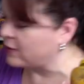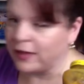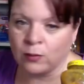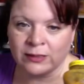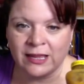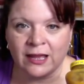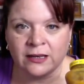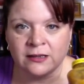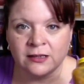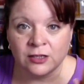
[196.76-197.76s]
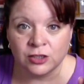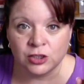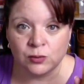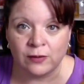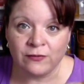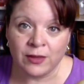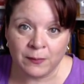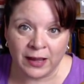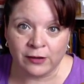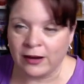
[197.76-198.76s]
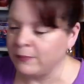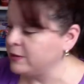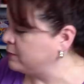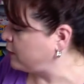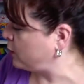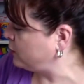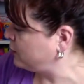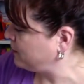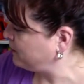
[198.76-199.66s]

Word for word: they only had two of them. I grabbed them both.